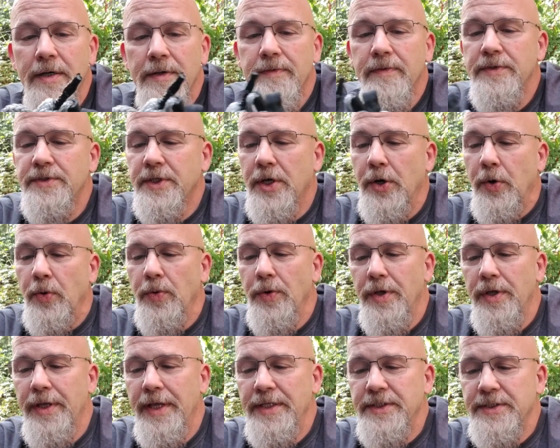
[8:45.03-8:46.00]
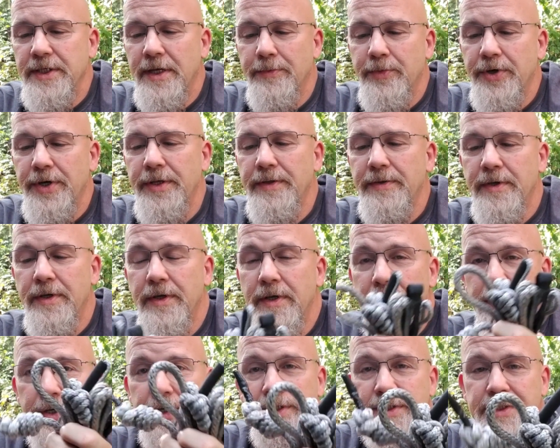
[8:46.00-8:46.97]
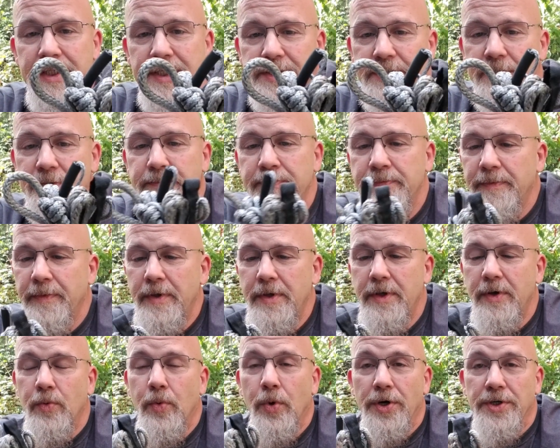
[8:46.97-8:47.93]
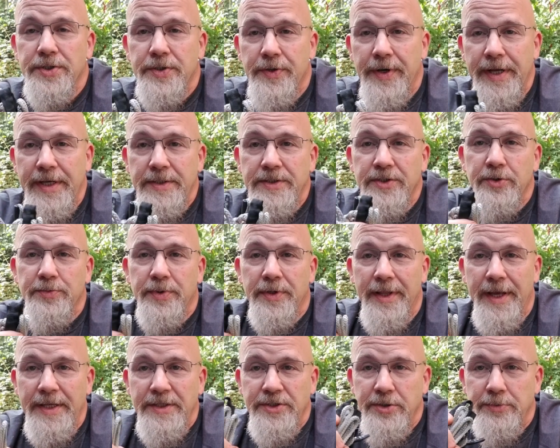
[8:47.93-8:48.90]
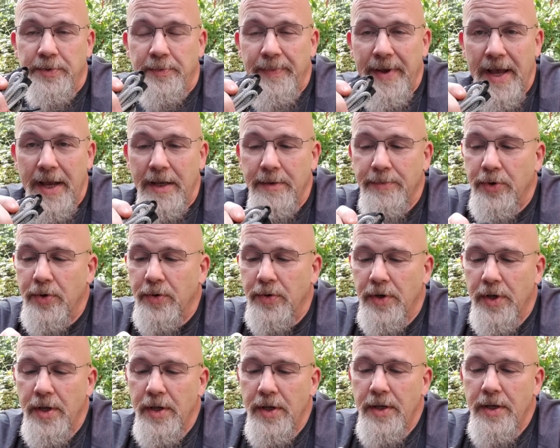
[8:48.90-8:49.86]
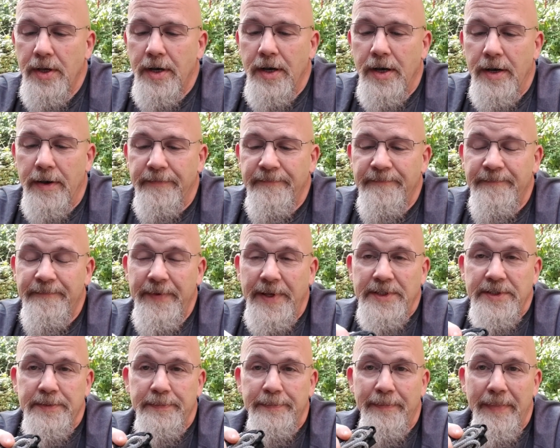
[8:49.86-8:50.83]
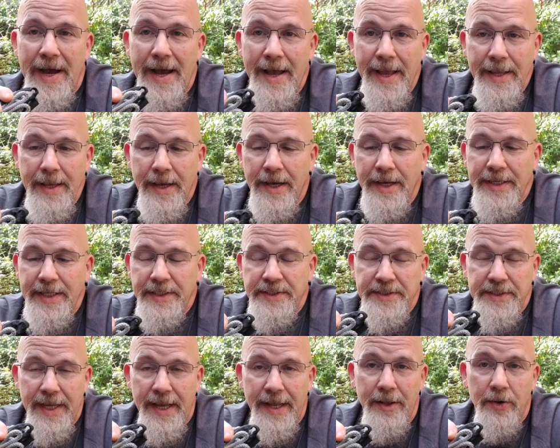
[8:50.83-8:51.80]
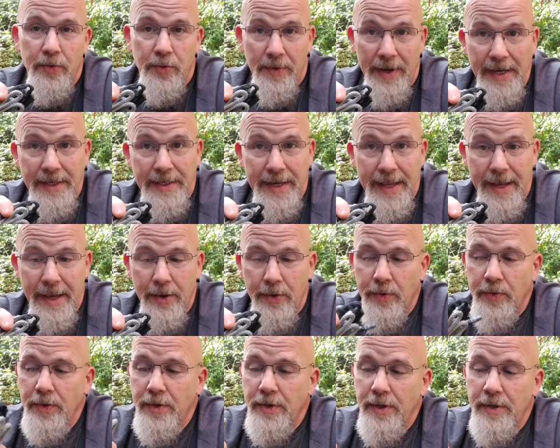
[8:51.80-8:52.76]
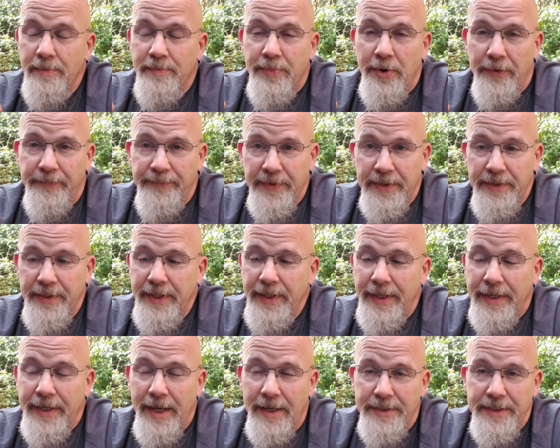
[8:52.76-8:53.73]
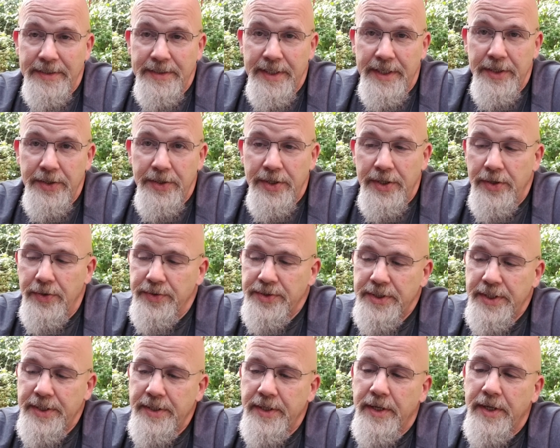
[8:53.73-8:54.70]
So, in summary, good system, works great, super light, super packable, fits my hunting style right now perfectly, and I'll continue to use it.